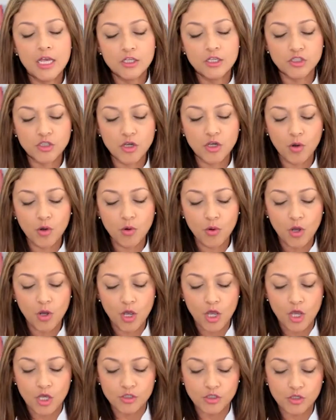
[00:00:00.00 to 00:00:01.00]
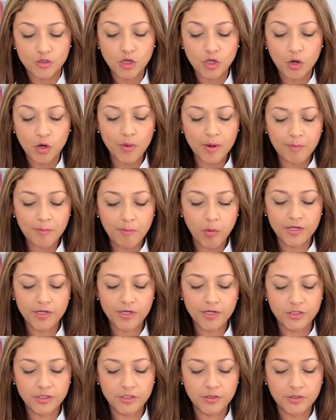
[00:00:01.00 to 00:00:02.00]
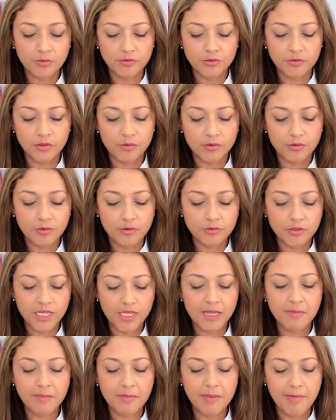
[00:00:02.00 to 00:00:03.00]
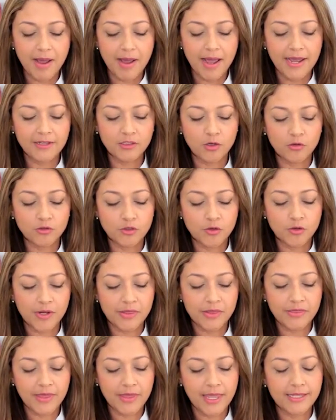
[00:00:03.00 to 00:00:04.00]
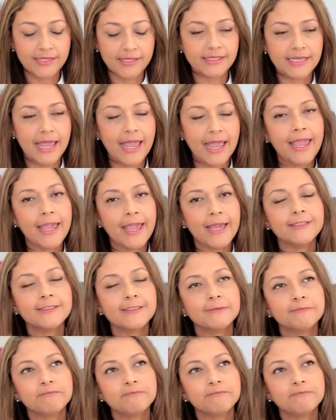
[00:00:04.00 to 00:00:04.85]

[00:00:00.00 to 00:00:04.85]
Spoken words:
So important to keep in mind those 3 things. And